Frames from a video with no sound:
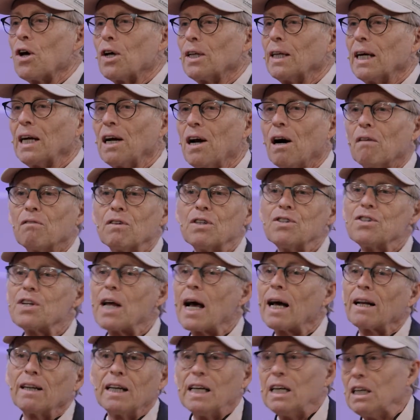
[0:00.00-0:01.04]
law that governs
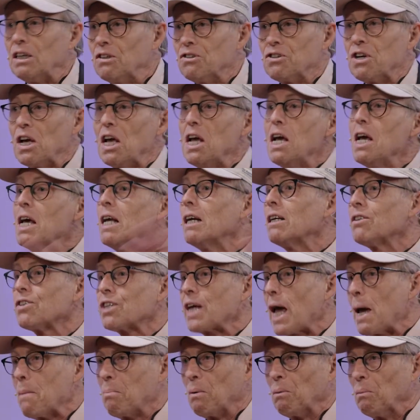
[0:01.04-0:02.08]
that. It is
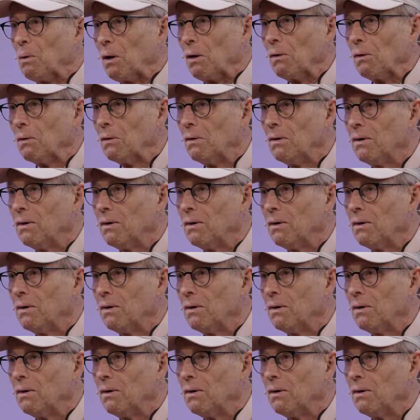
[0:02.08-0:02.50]
inescapable.